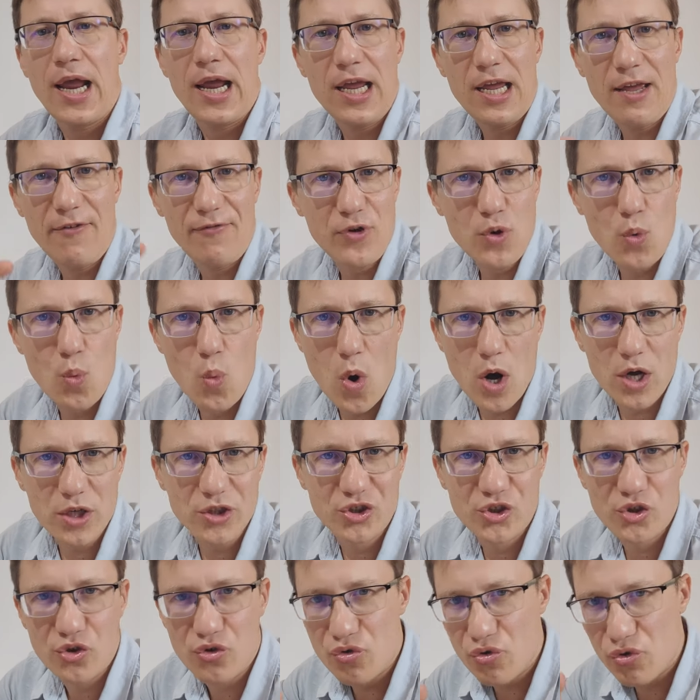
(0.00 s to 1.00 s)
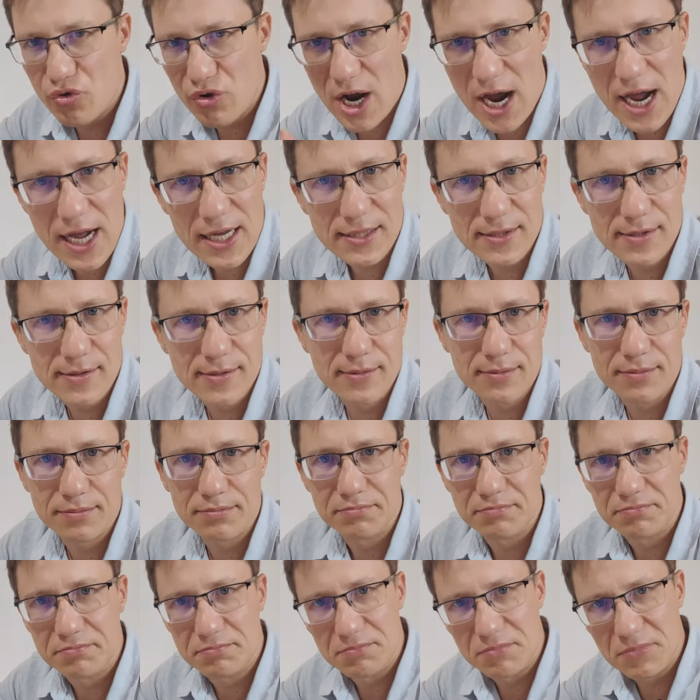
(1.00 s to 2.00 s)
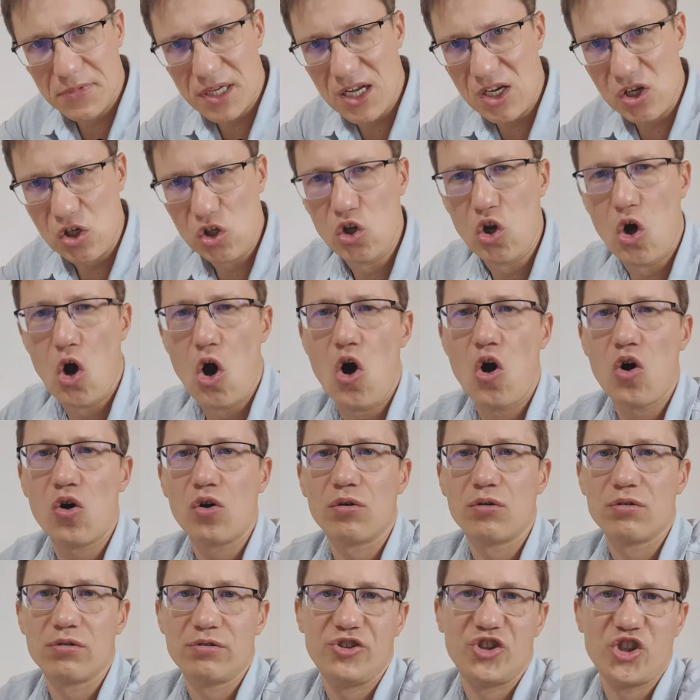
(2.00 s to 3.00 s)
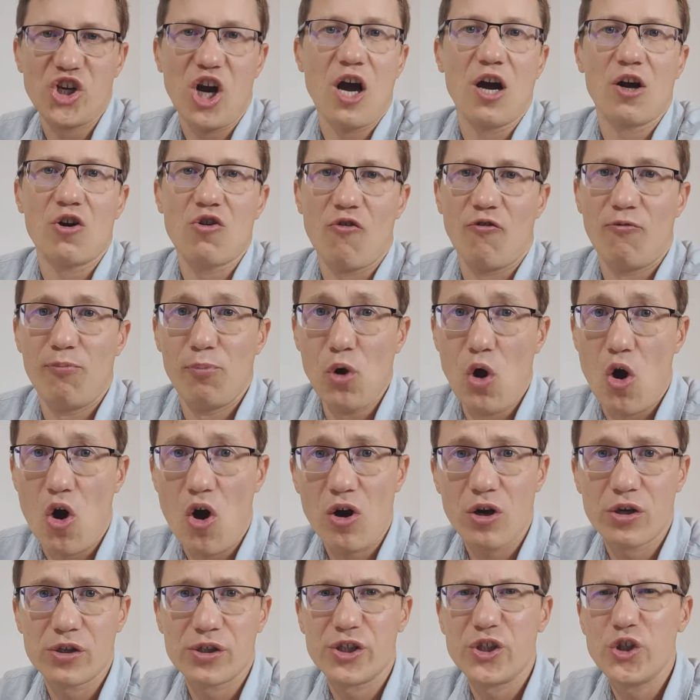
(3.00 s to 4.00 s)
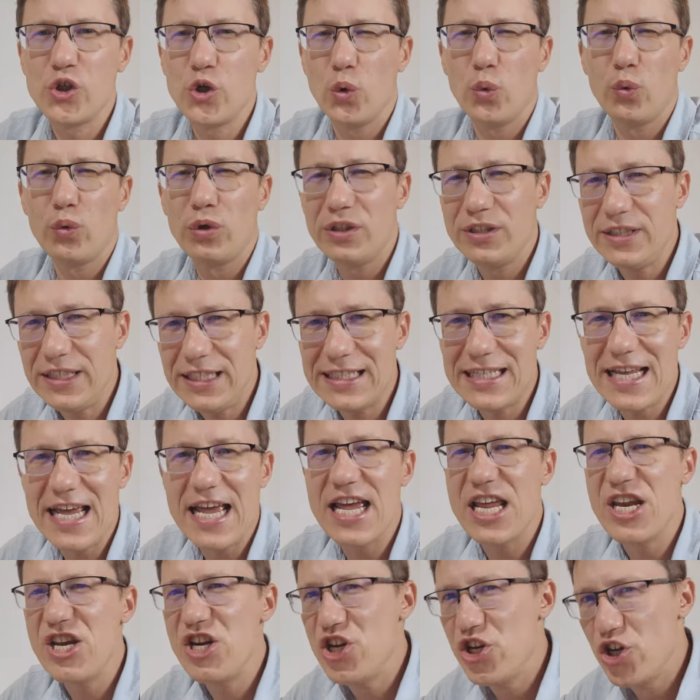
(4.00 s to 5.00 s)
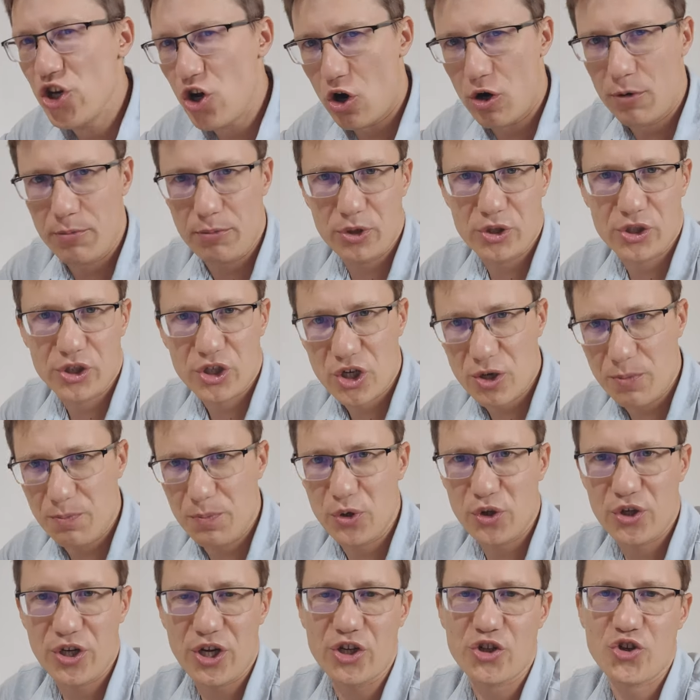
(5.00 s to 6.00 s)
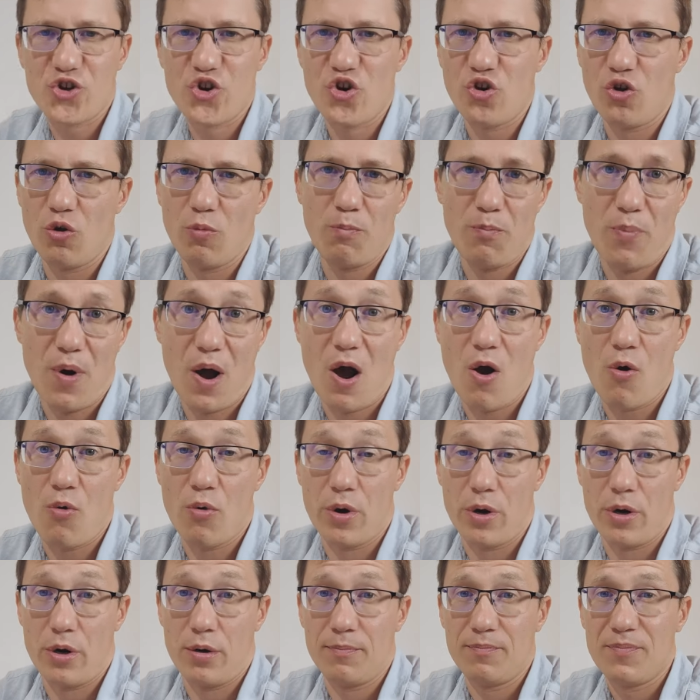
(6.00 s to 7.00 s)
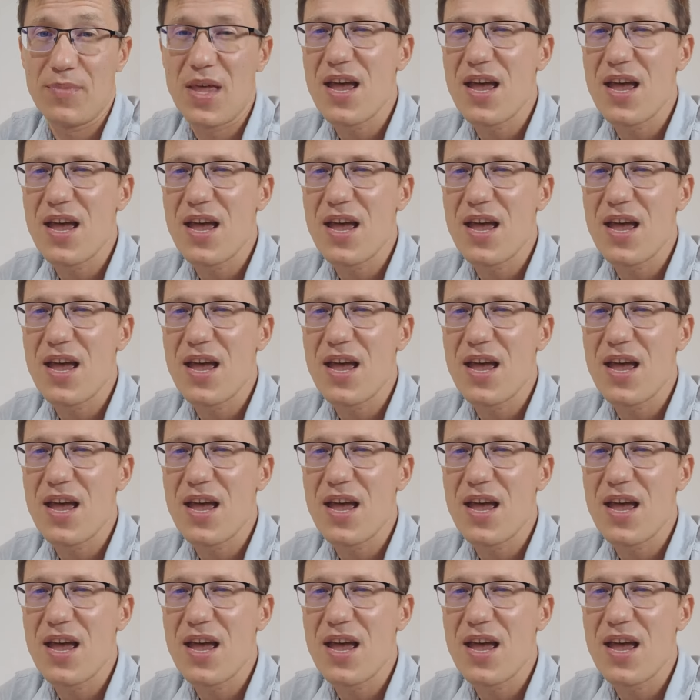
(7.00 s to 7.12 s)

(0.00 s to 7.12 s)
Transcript: If you want to rewrite a long chunk of blocks, you will need enormous computational power.